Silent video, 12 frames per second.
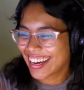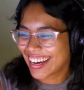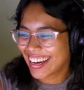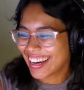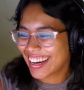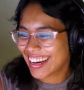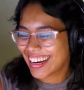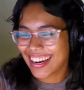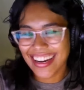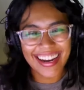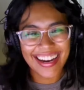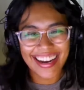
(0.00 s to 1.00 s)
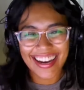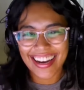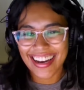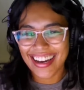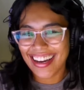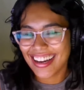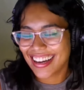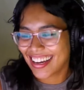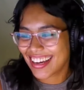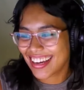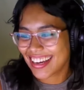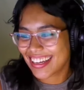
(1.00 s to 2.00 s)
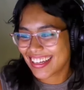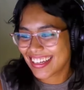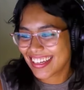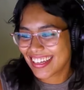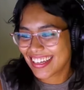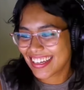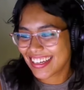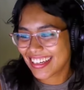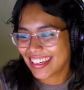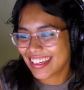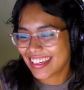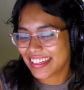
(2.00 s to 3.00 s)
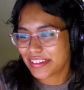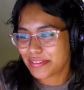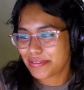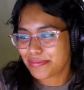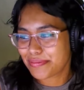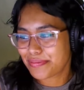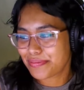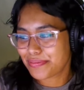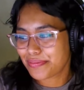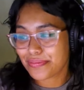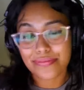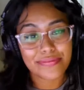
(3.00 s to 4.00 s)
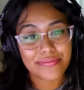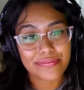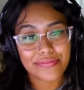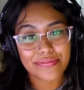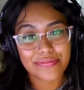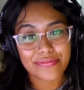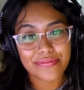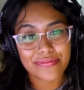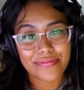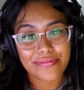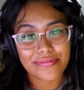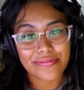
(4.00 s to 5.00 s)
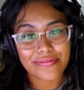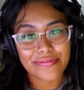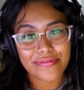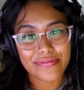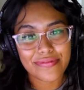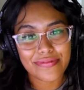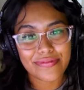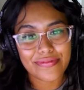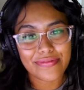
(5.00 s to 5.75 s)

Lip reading: (silent)